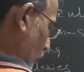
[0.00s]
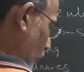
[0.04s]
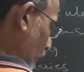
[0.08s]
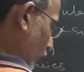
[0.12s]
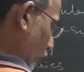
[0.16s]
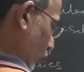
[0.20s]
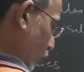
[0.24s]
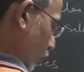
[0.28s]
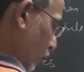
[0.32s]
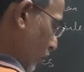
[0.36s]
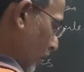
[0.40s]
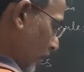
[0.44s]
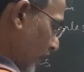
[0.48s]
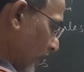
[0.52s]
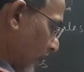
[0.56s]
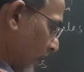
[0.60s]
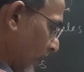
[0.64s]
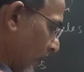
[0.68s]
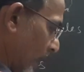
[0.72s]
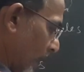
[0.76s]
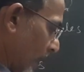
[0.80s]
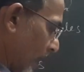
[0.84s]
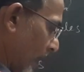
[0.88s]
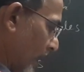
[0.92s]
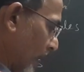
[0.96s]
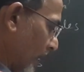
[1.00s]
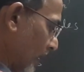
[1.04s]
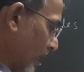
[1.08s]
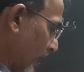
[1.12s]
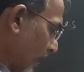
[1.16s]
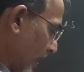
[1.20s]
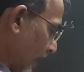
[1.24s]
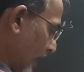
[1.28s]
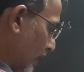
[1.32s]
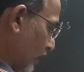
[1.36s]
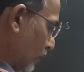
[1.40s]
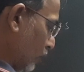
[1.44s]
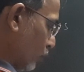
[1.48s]
4 lakh, and
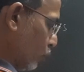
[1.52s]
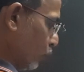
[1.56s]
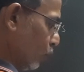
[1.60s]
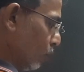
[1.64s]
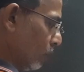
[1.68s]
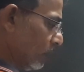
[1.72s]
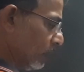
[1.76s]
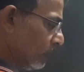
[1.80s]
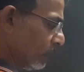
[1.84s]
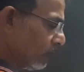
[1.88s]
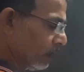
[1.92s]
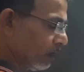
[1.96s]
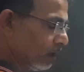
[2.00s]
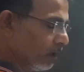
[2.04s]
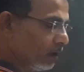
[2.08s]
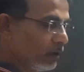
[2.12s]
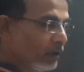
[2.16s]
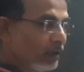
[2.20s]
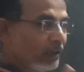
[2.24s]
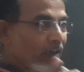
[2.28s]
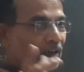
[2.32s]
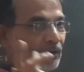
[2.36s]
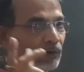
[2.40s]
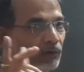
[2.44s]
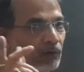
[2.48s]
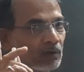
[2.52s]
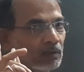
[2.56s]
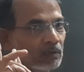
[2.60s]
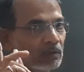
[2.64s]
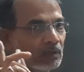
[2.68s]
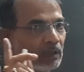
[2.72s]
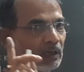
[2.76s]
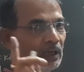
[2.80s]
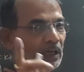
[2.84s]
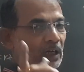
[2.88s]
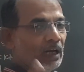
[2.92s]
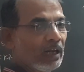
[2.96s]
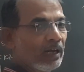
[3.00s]
at Surat earlier it was
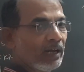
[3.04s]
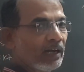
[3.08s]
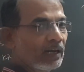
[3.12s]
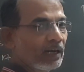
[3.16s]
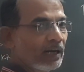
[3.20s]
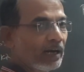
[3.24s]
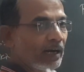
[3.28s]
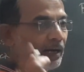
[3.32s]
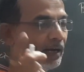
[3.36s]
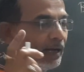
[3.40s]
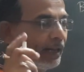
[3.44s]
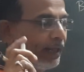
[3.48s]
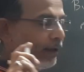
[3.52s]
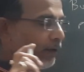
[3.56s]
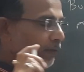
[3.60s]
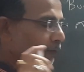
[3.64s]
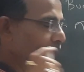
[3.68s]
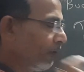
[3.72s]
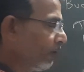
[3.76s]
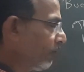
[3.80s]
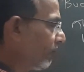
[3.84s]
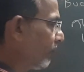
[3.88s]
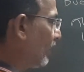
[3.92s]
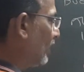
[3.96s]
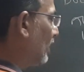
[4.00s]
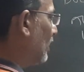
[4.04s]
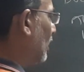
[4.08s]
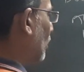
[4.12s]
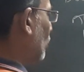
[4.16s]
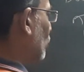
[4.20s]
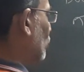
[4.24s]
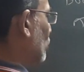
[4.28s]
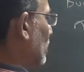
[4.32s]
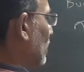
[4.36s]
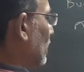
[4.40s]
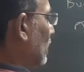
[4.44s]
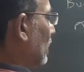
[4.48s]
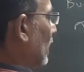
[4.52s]
3 lakh, adding
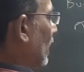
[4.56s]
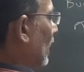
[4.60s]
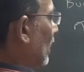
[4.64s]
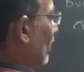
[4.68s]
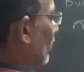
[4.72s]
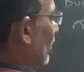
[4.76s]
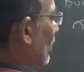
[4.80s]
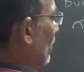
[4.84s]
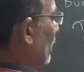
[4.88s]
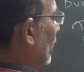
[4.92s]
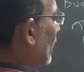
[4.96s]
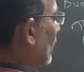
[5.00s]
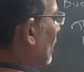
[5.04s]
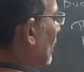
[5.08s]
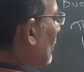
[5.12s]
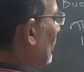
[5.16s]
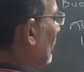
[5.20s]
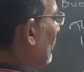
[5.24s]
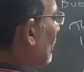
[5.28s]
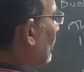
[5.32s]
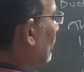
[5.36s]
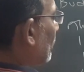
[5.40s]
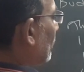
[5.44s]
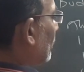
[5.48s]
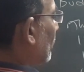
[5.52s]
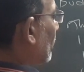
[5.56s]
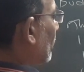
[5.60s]
50,000, that will become